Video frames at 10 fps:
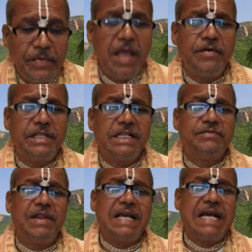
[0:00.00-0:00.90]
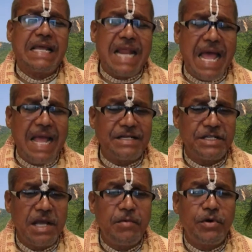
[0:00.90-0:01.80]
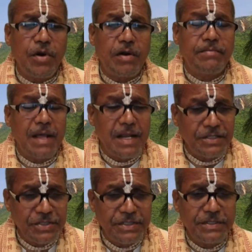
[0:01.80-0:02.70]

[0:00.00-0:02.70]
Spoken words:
Everything is very grand about Lord Balaji.